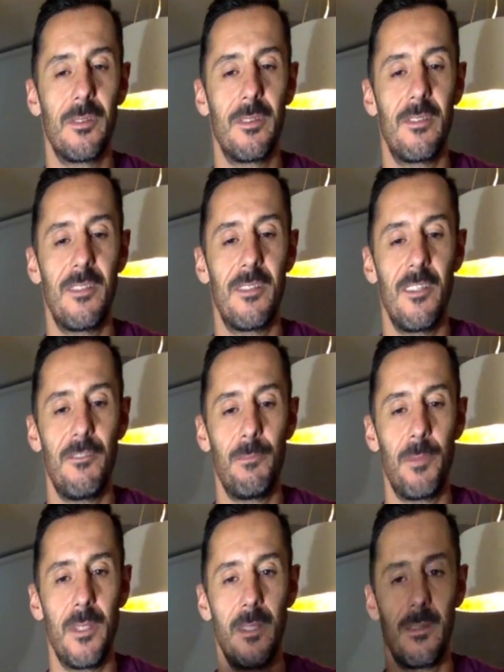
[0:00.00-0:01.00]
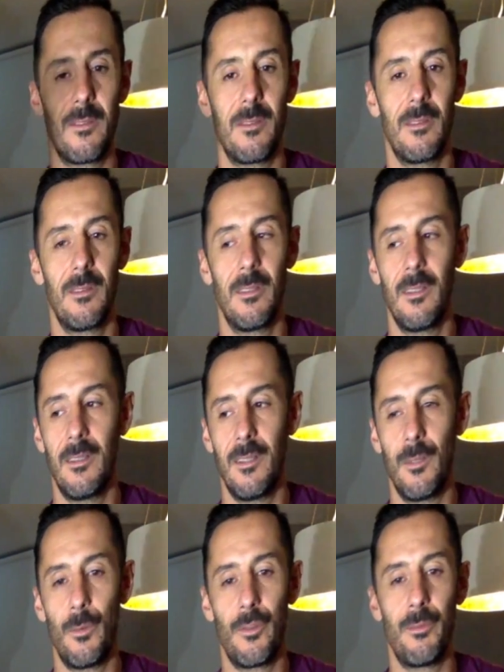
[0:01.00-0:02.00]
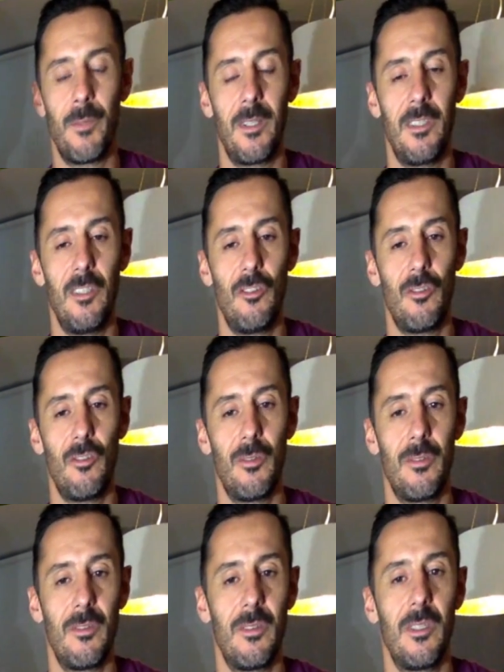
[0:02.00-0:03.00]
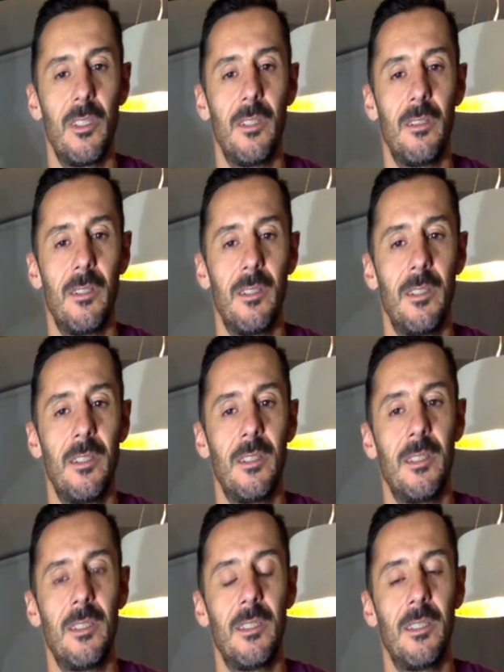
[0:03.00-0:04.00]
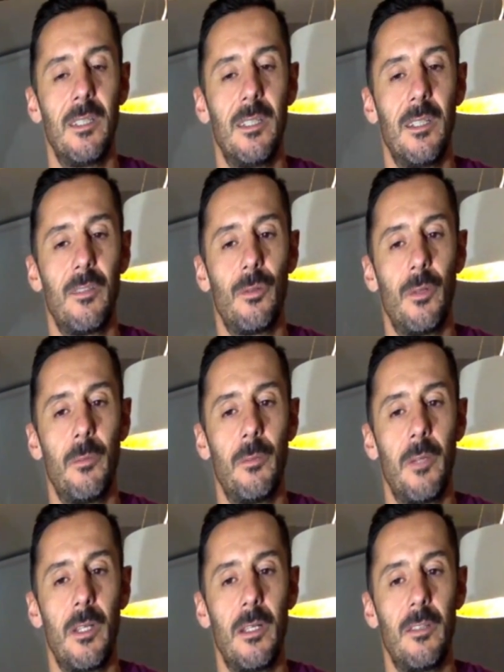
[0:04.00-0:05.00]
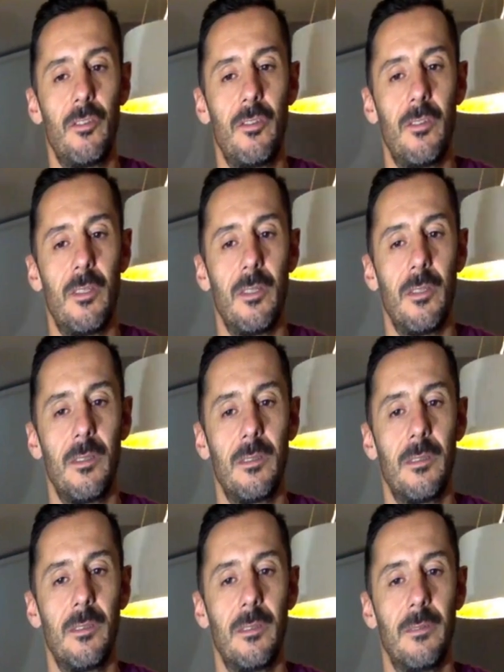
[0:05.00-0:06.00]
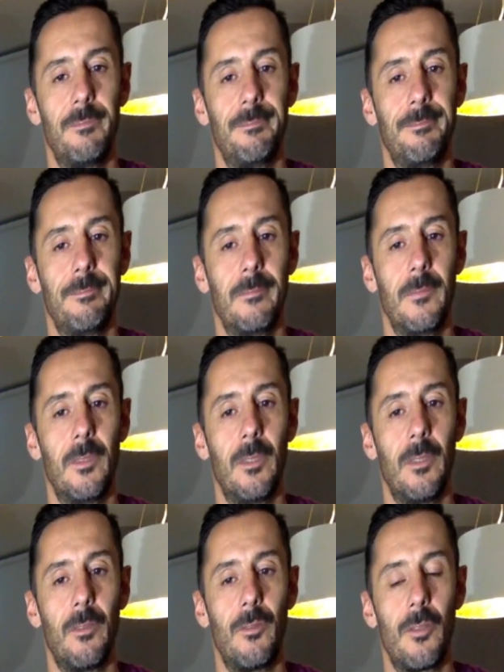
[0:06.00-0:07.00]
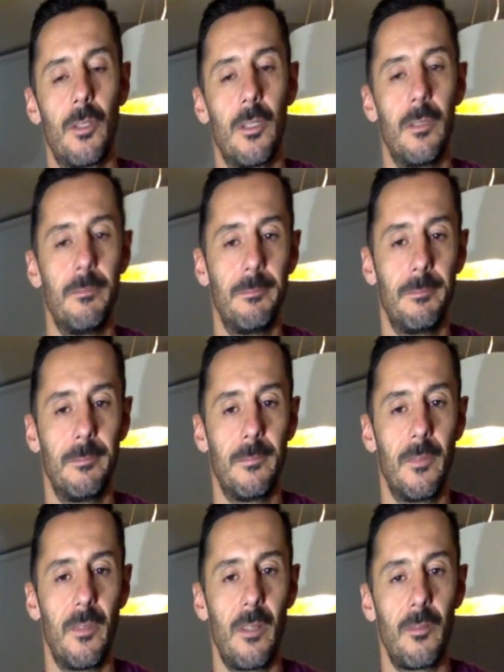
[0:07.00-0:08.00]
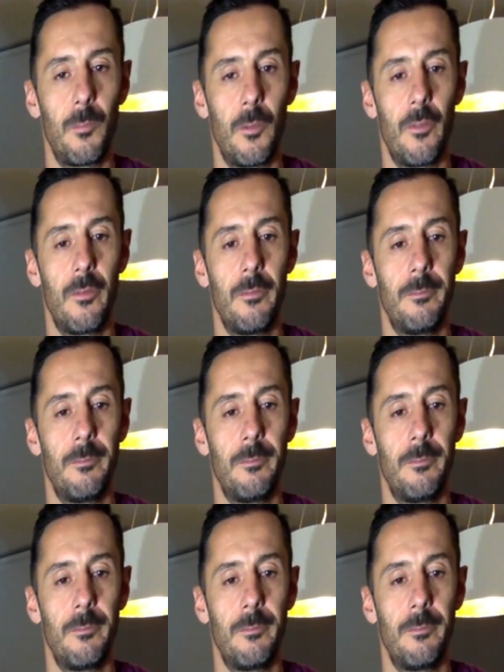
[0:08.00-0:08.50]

Steve Peat. They was my teachers, and that's why my English still not so good. Thanks, boys.